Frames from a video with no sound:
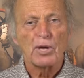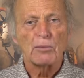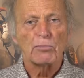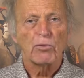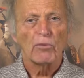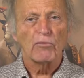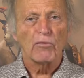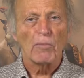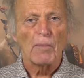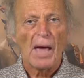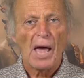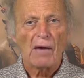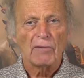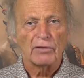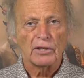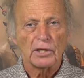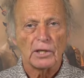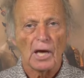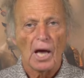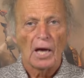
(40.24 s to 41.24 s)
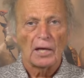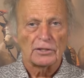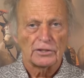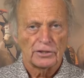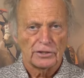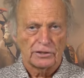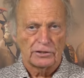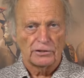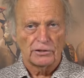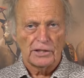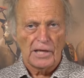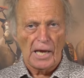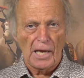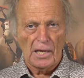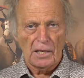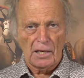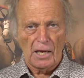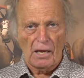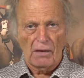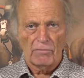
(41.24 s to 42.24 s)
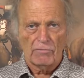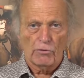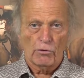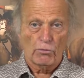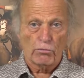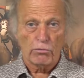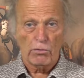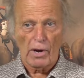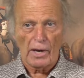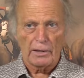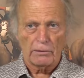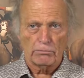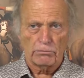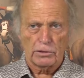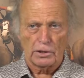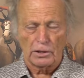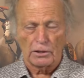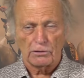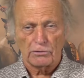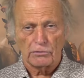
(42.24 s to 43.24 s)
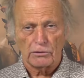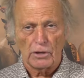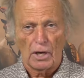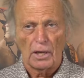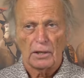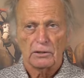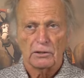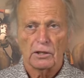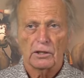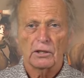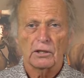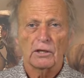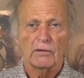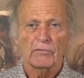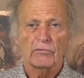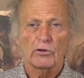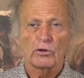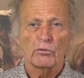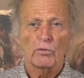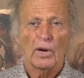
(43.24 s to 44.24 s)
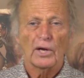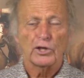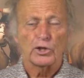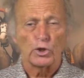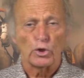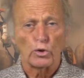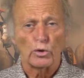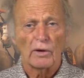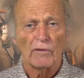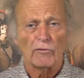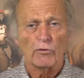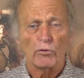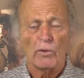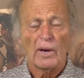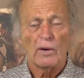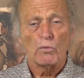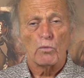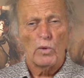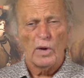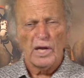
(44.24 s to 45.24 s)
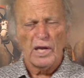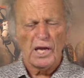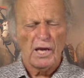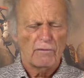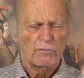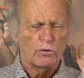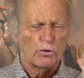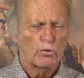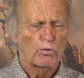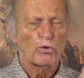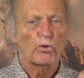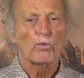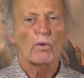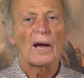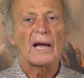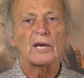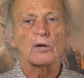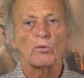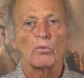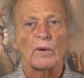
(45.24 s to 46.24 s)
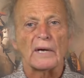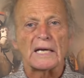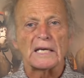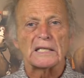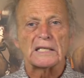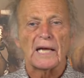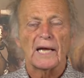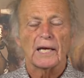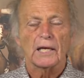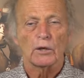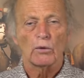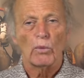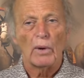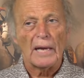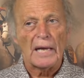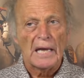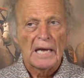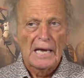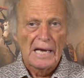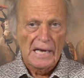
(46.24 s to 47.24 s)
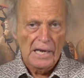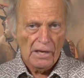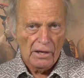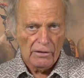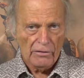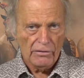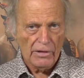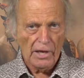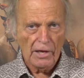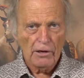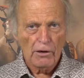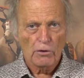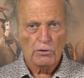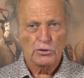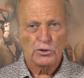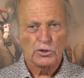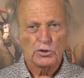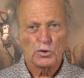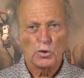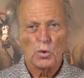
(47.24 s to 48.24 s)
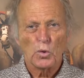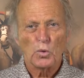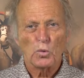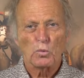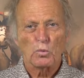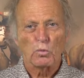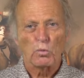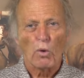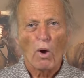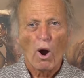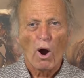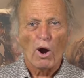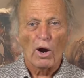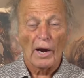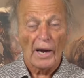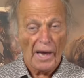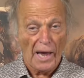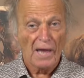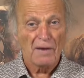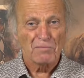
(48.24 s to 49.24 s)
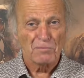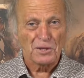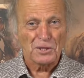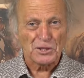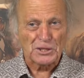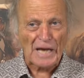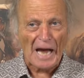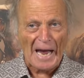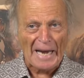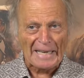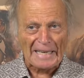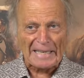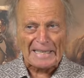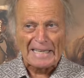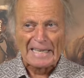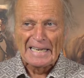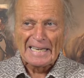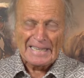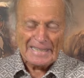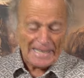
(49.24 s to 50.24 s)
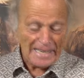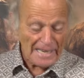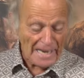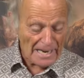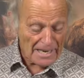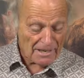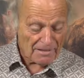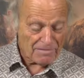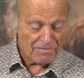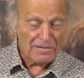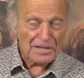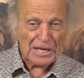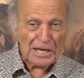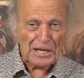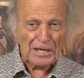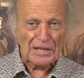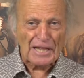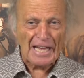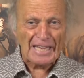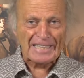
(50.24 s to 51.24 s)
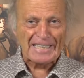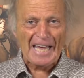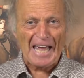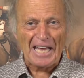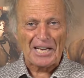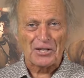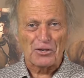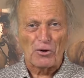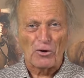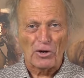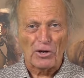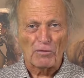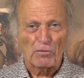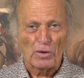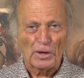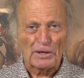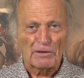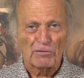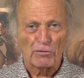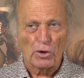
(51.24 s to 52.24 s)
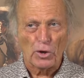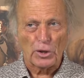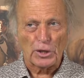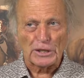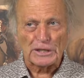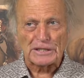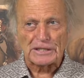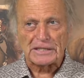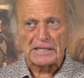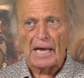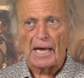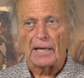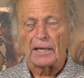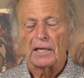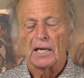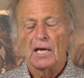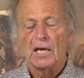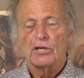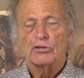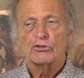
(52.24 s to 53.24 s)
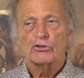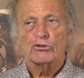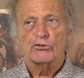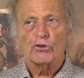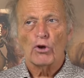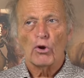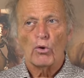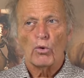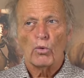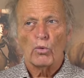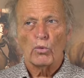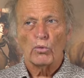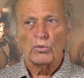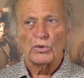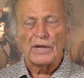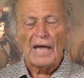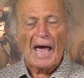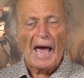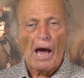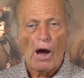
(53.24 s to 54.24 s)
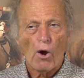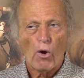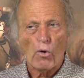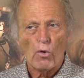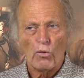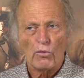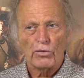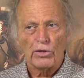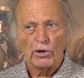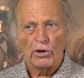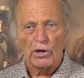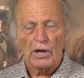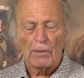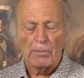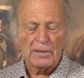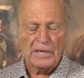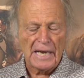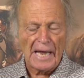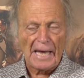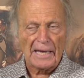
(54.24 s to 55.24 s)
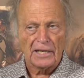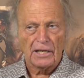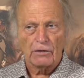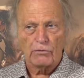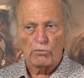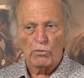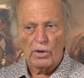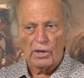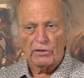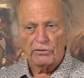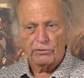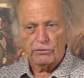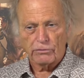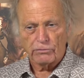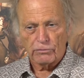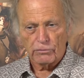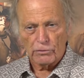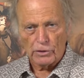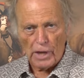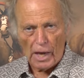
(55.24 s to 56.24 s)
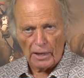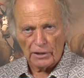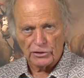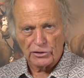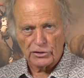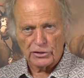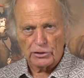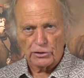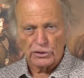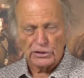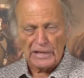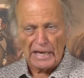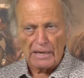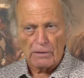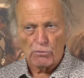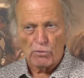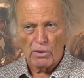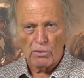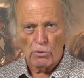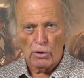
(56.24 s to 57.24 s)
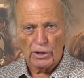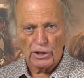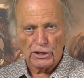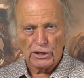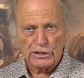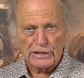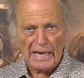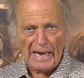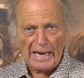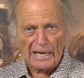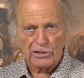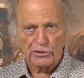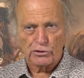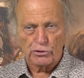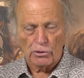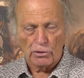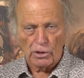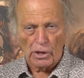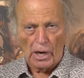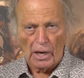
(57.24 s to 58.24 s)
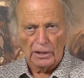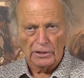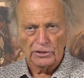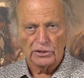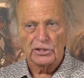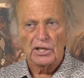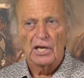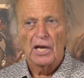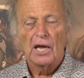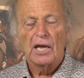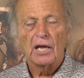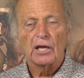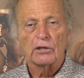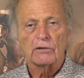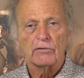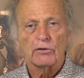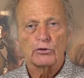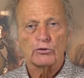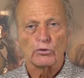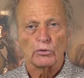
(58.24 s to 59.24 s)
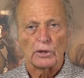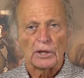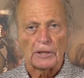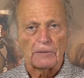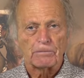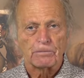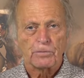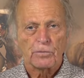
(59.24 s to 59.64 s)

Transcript: people from having guns. You can't have the right because God didn't give you the right. You don't have the right. We give you the right and we can take it away. They are so wrong and misguided. They kind of fit into that category of what I've already said. So now they're coming at it with guns. They're saying, we want to tax your guns individually